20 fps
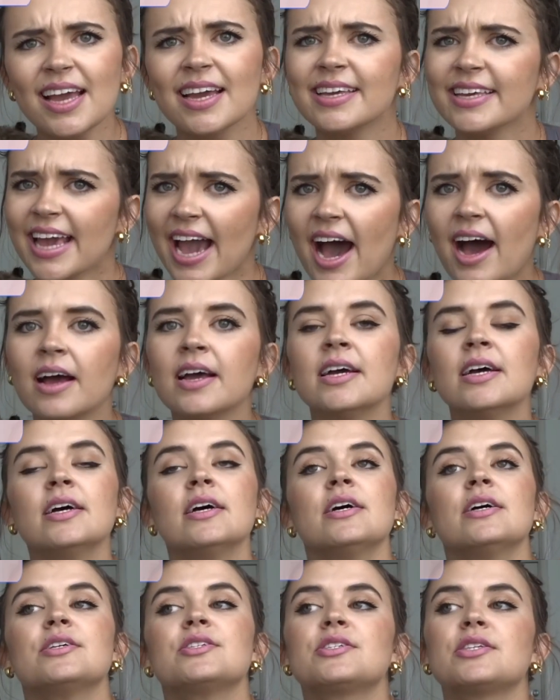Yeah,
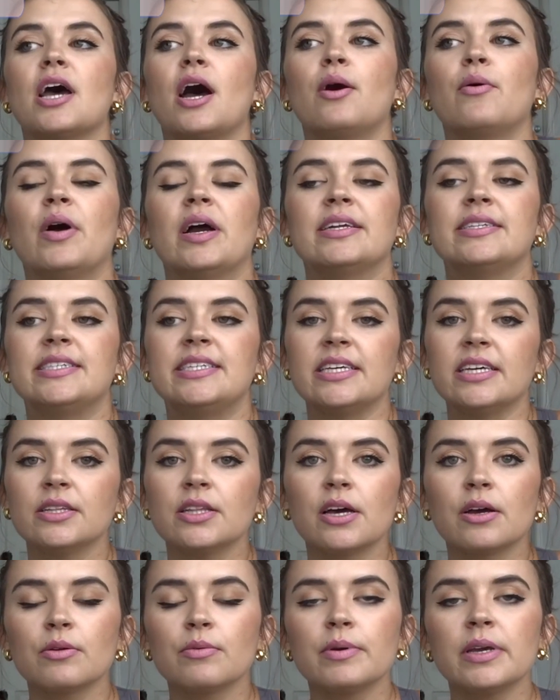so a
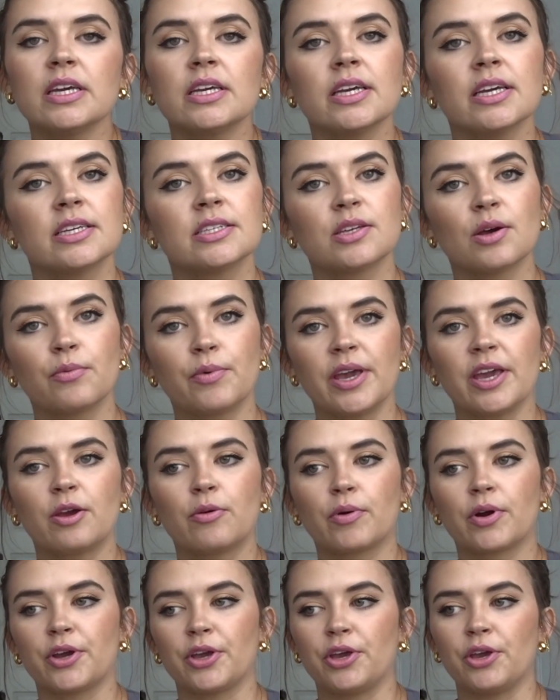deload week is a
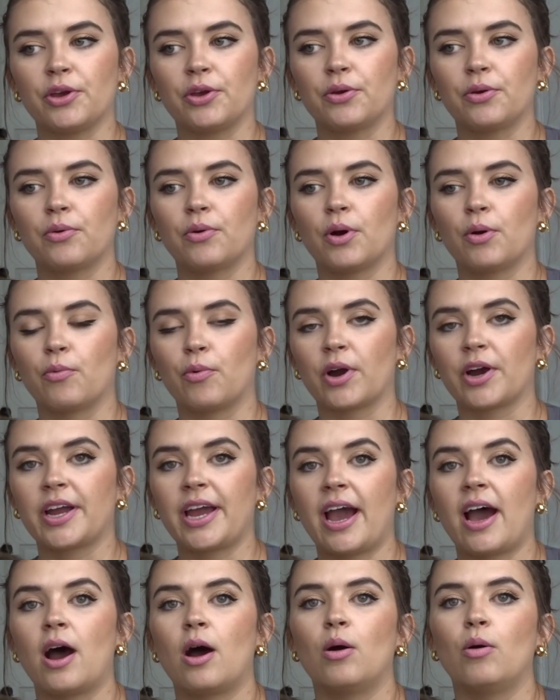week where you work
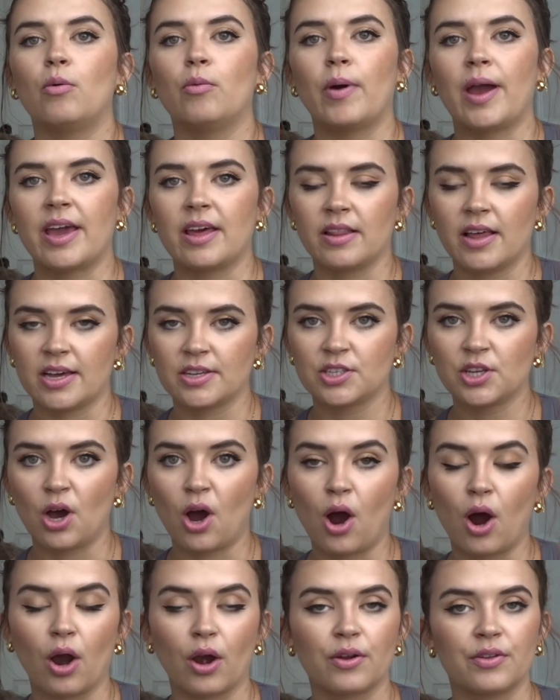out way less
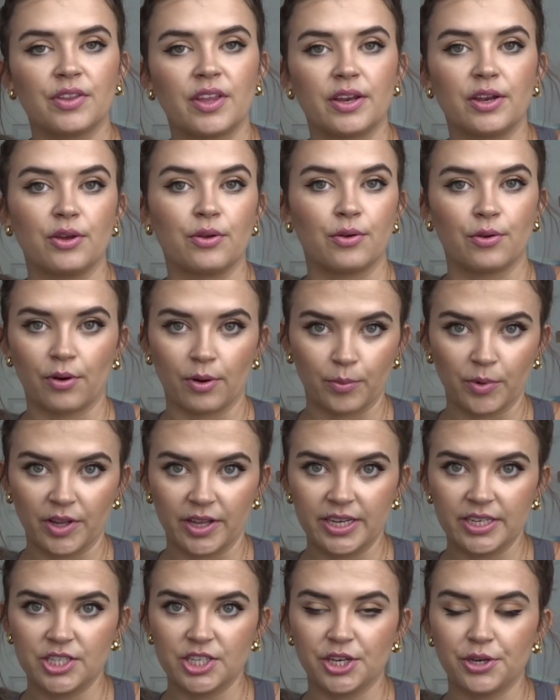hard than you
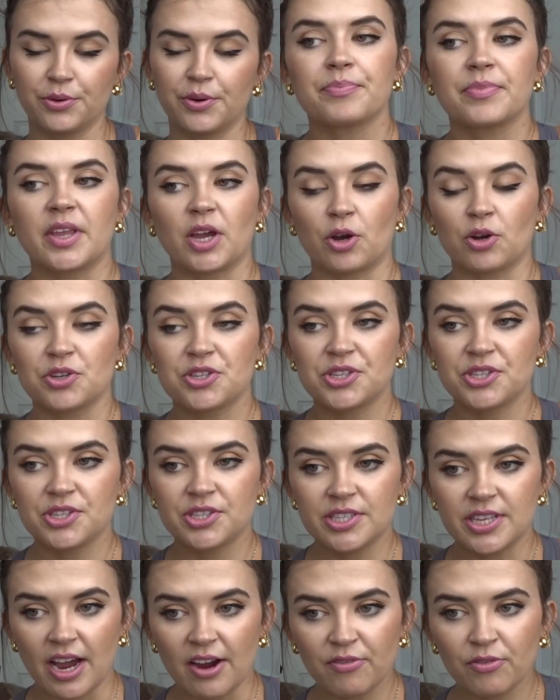normally do. There are
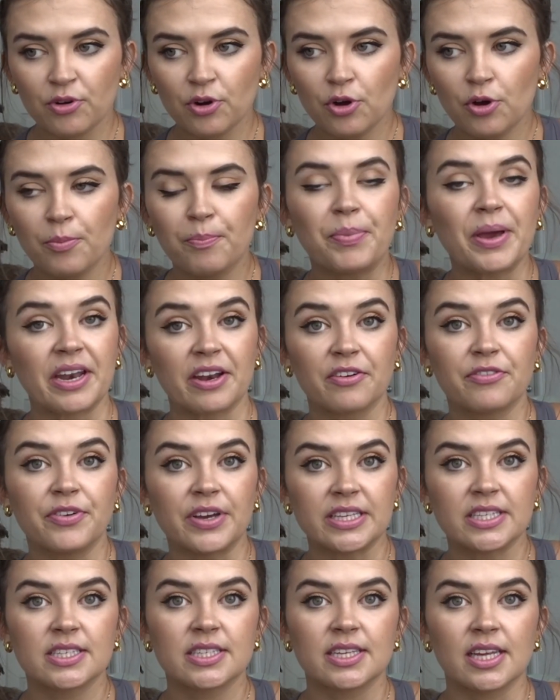several
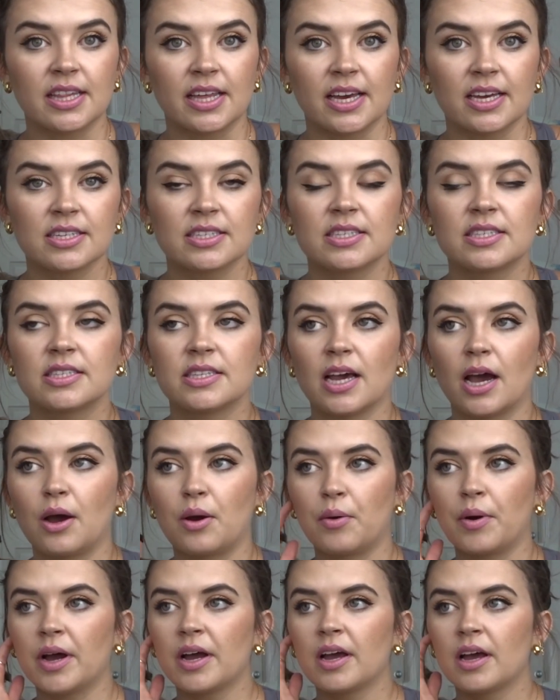benefits to this.
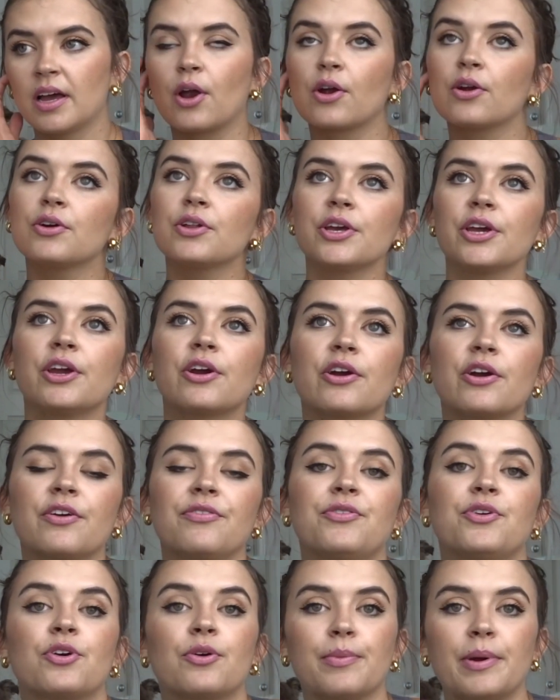So earlier,
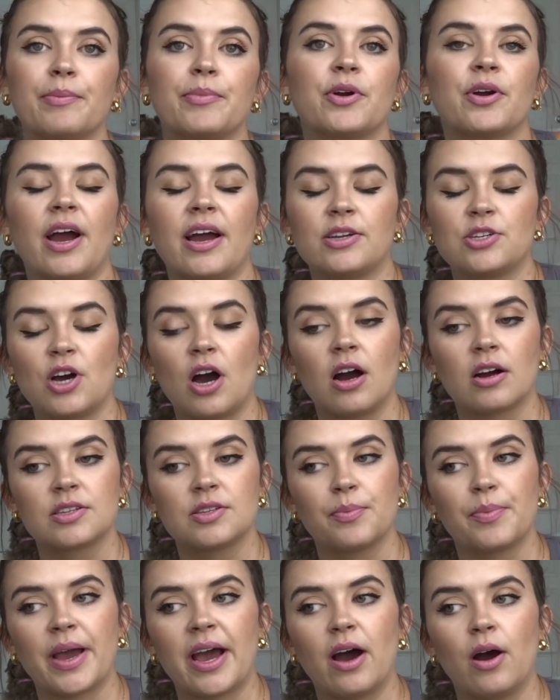if you remember, I
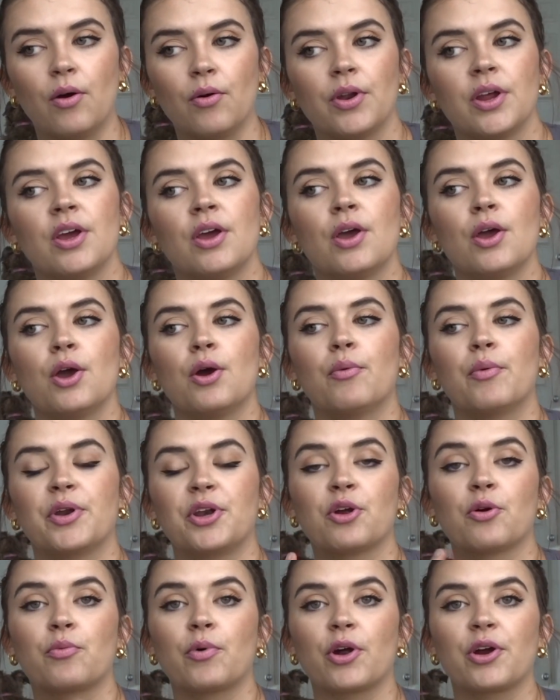talked about when
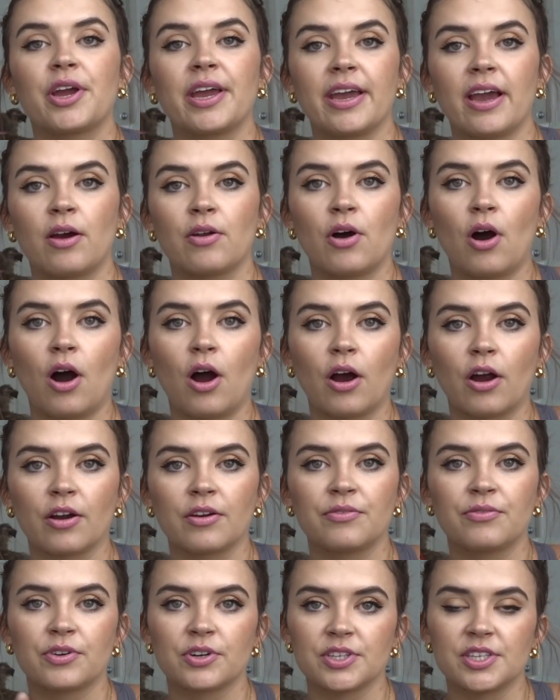you're working out
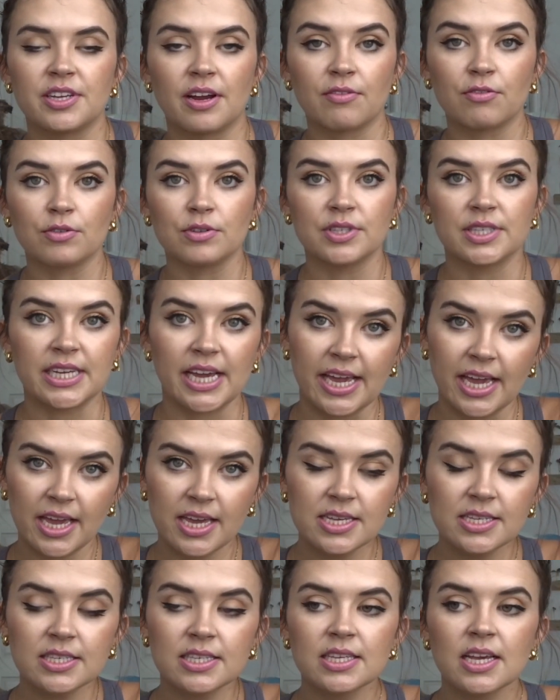hard for several
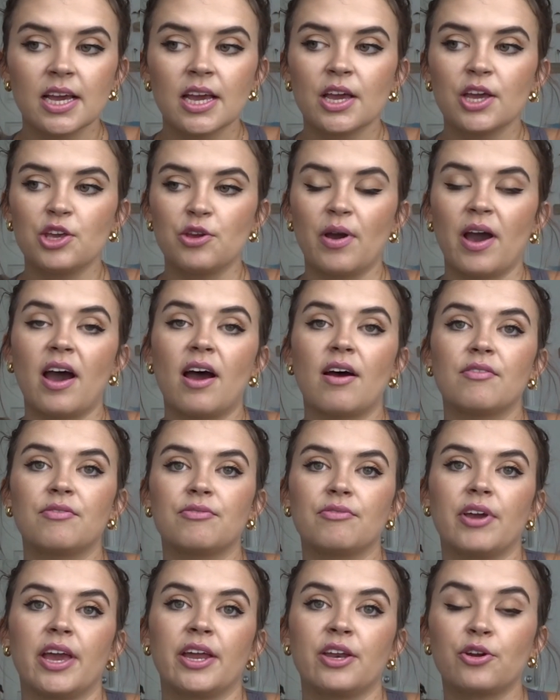days, you
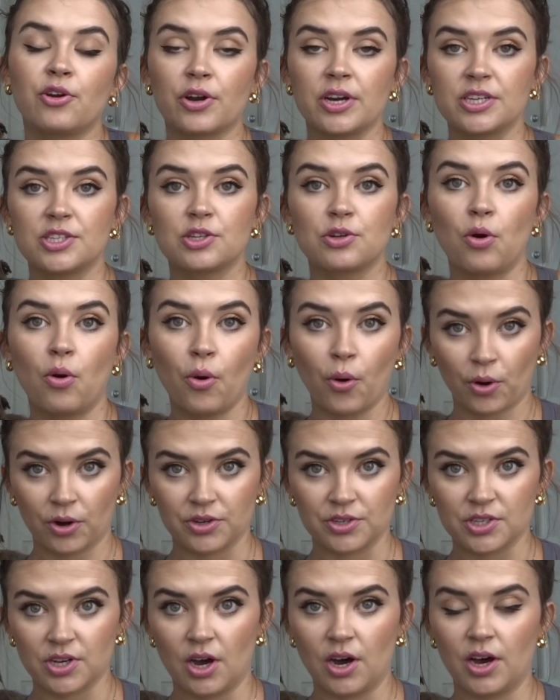have increased
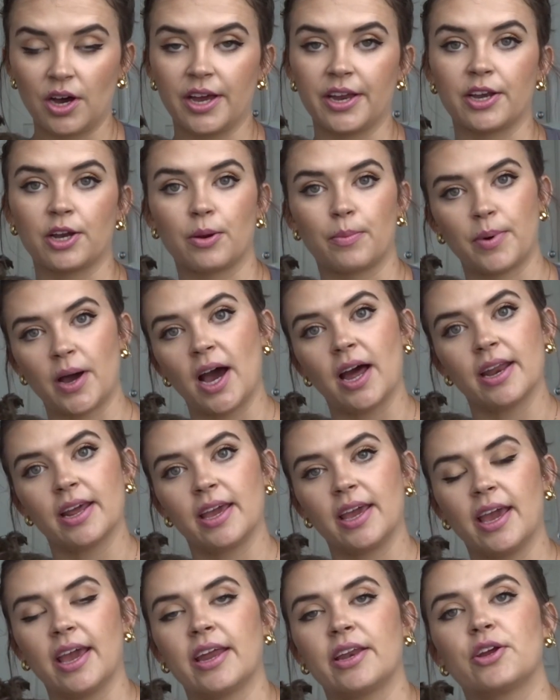cortisol in your
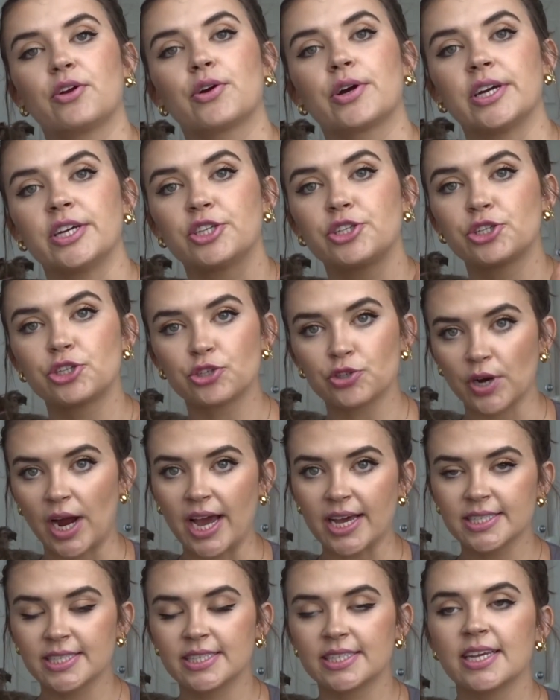body, increased
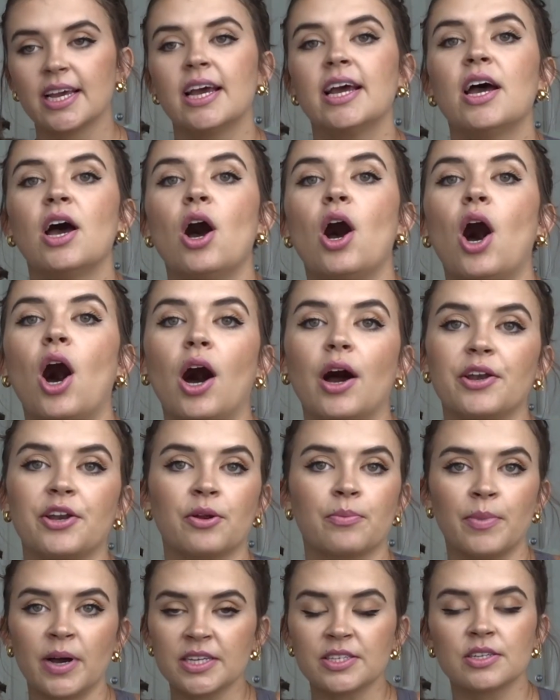stress on
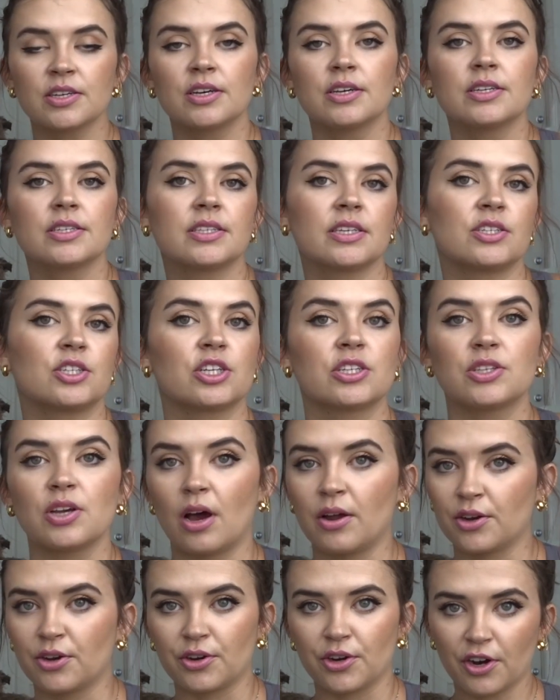your muscles and just
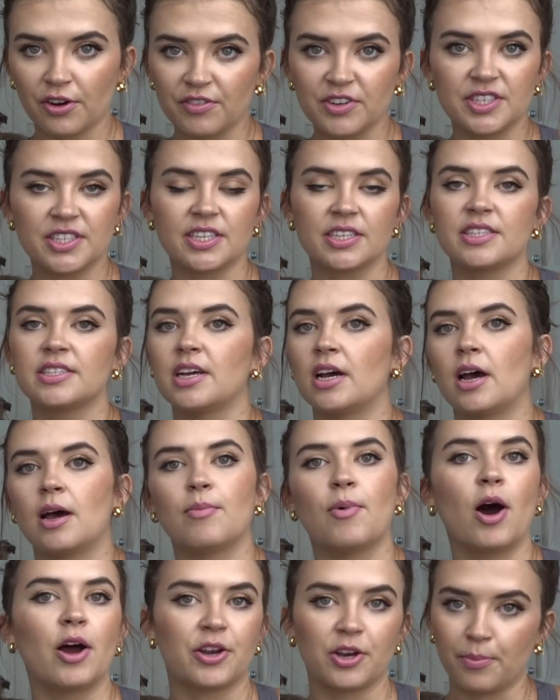on your nervous
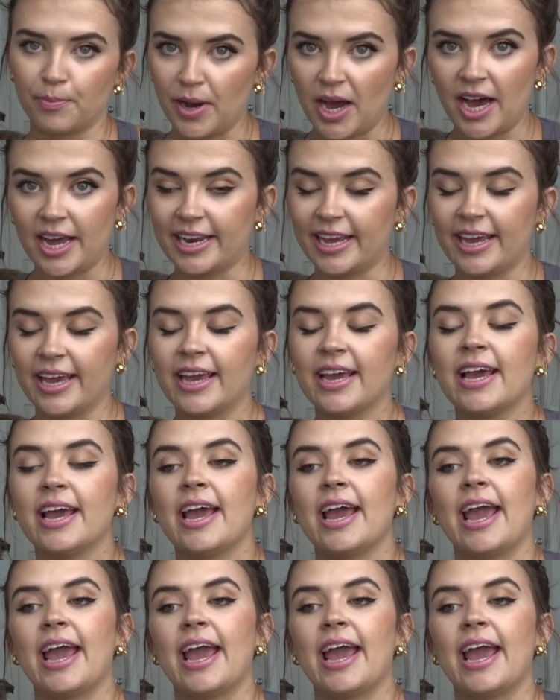system, on your body.